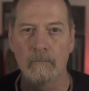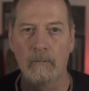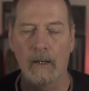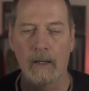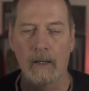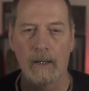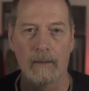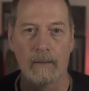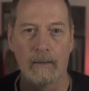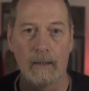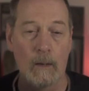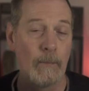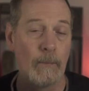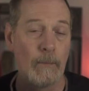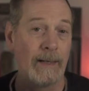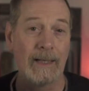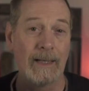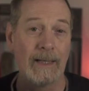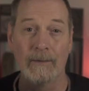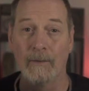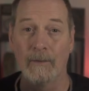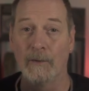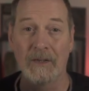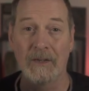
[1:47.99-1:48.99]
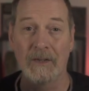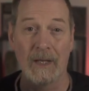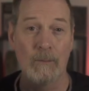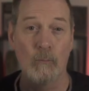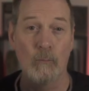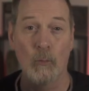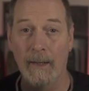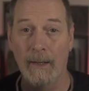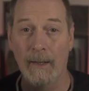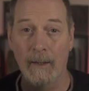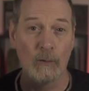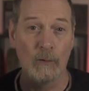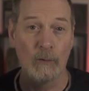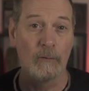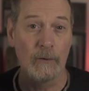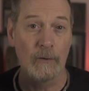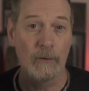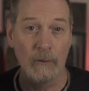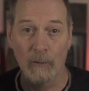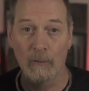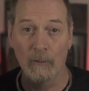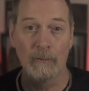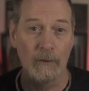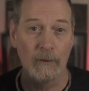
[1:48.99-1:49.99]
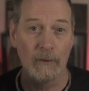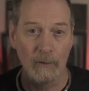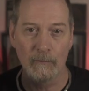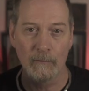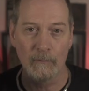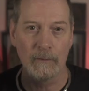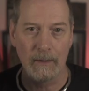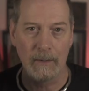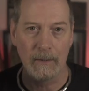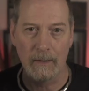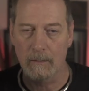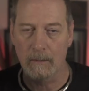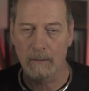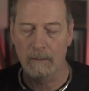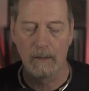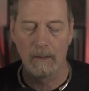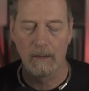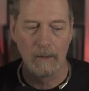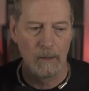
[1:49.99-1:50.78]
and I'll make it the same way over and over and over again.